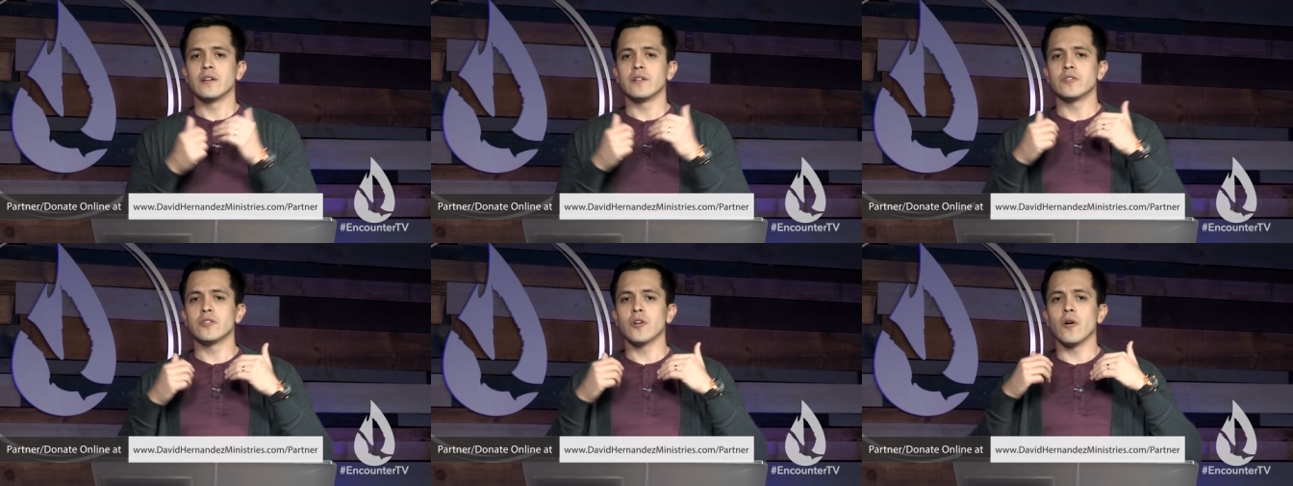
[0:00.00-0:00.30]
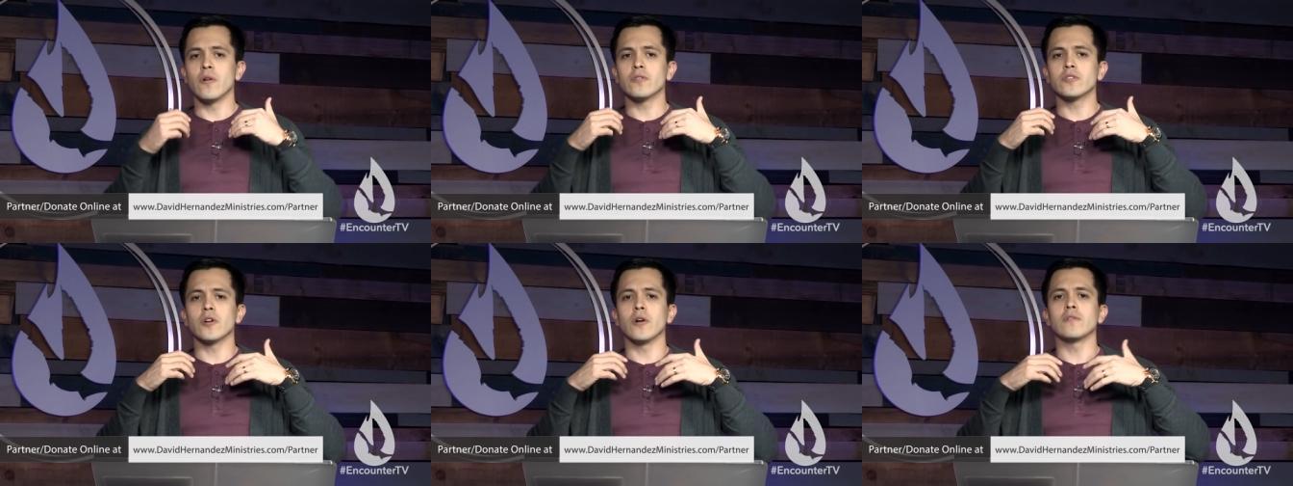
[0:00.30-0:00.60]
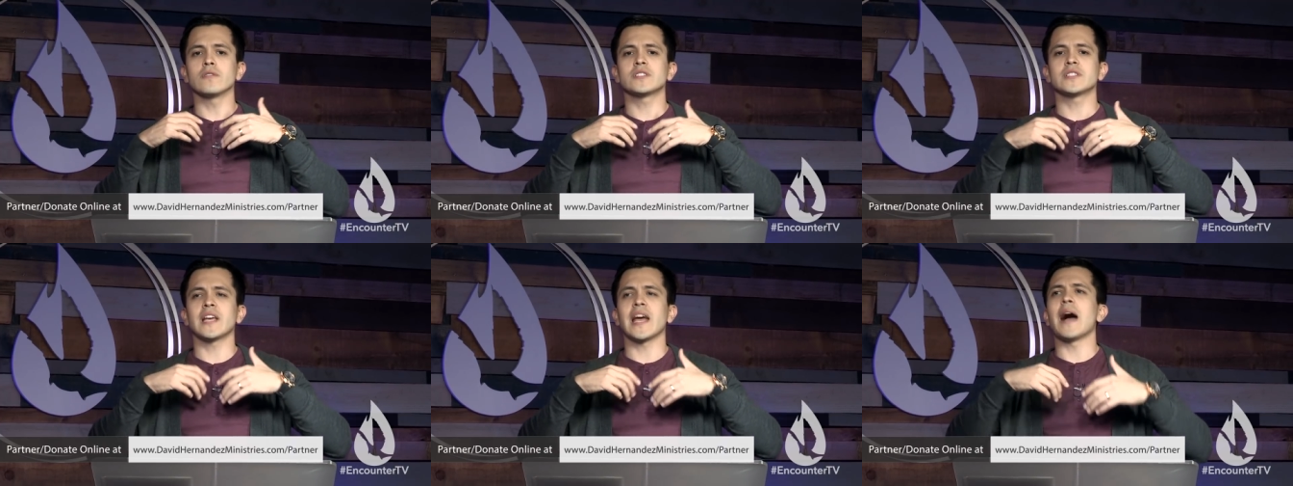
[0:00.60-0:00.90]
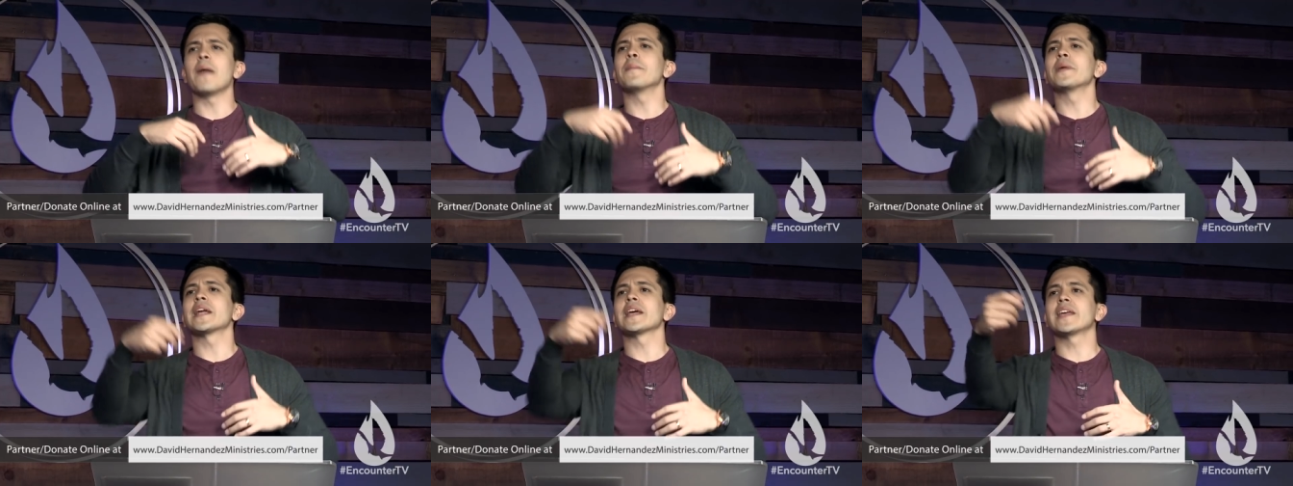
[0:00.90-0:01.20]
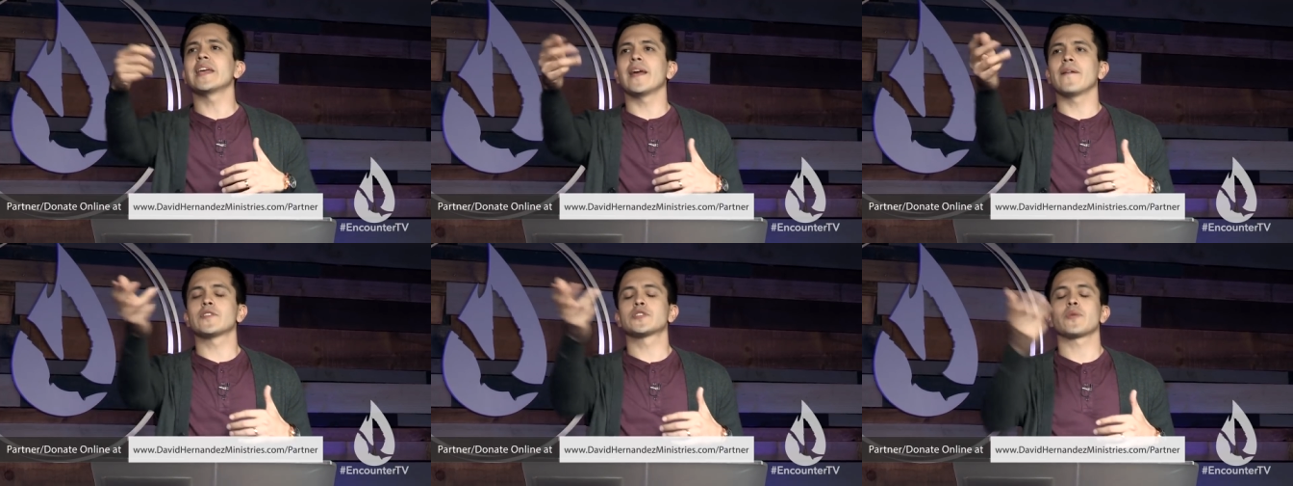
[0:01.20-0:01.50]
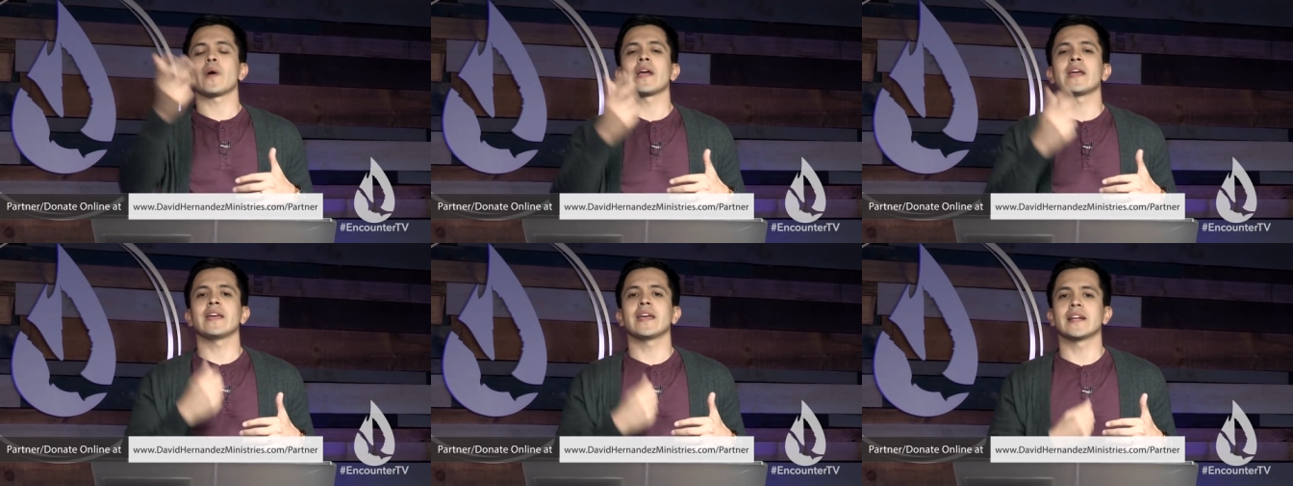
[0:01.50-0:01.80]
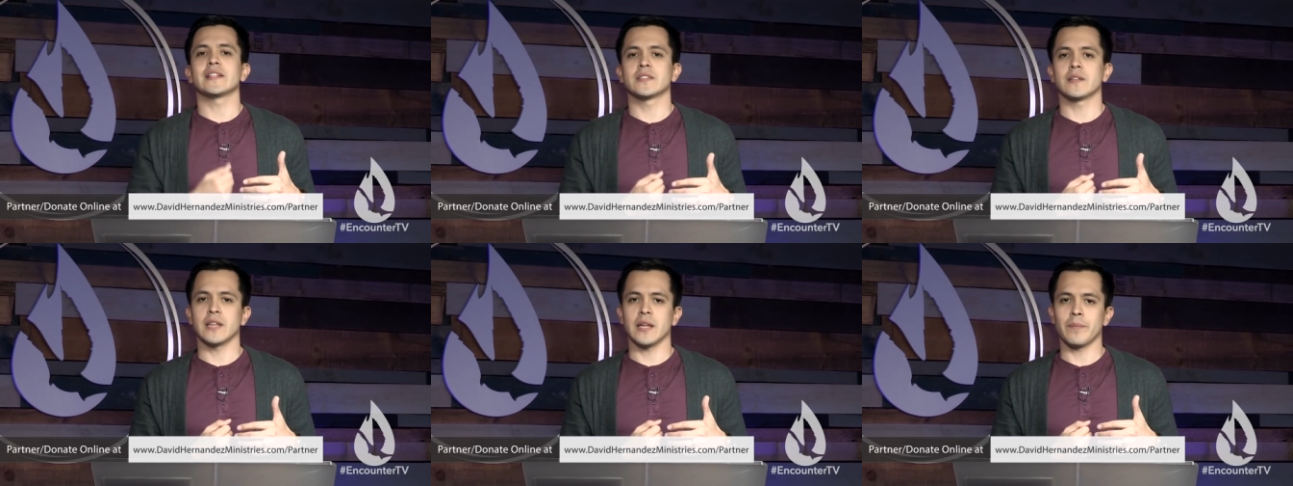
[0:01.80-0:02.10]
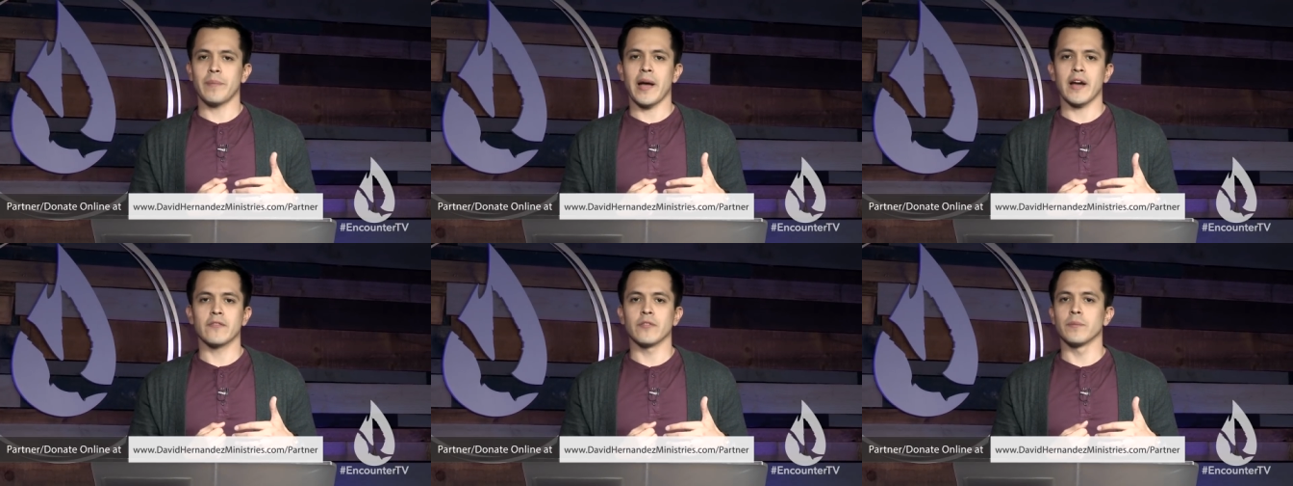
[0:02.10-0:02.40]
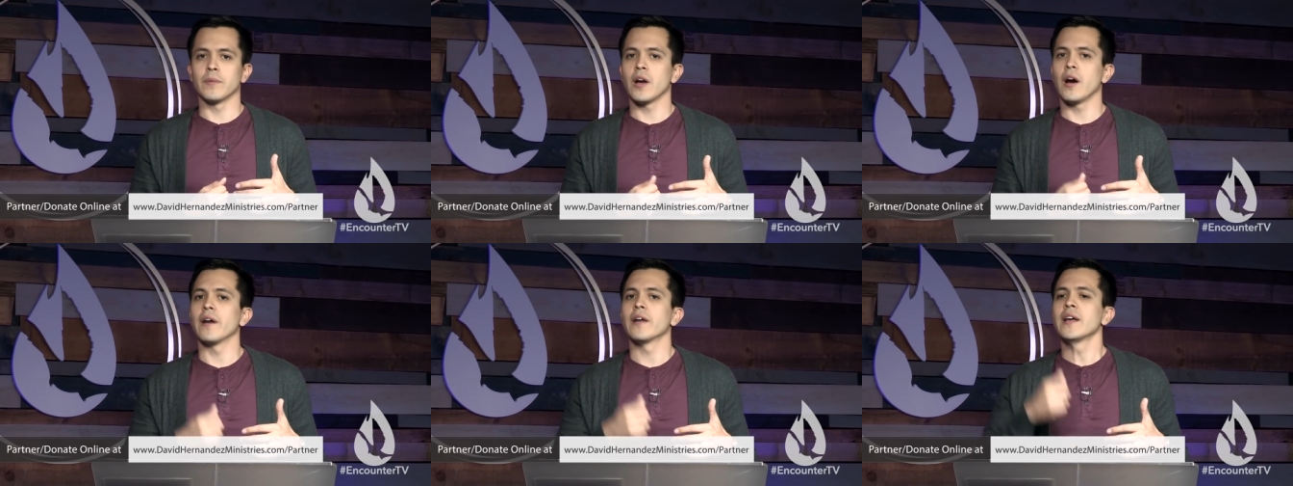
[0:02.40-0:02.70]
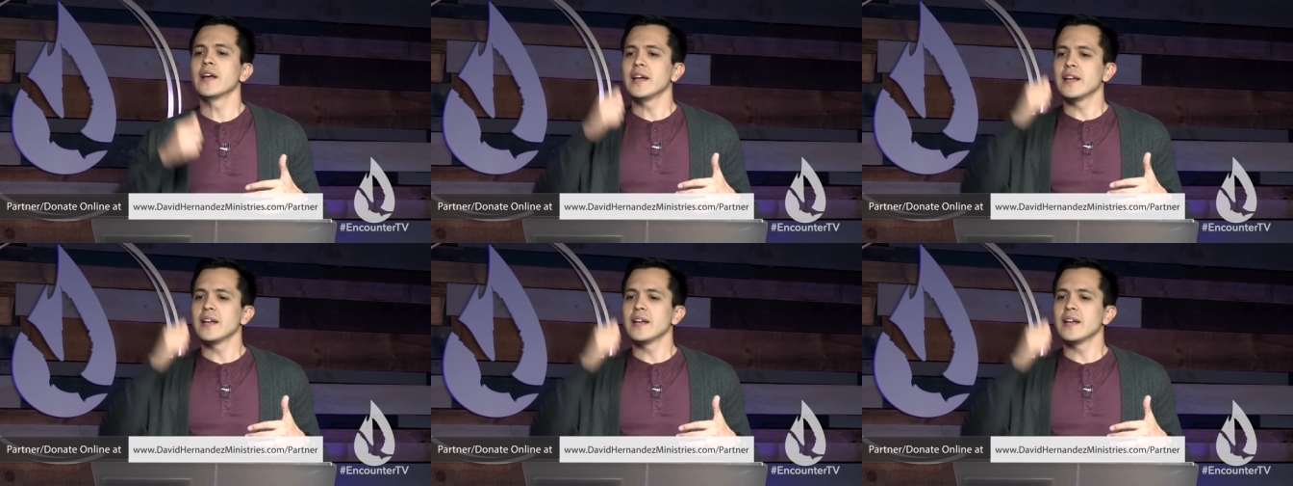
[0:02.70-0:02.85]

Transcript: don't don't say i'm going to give so i can get something back from god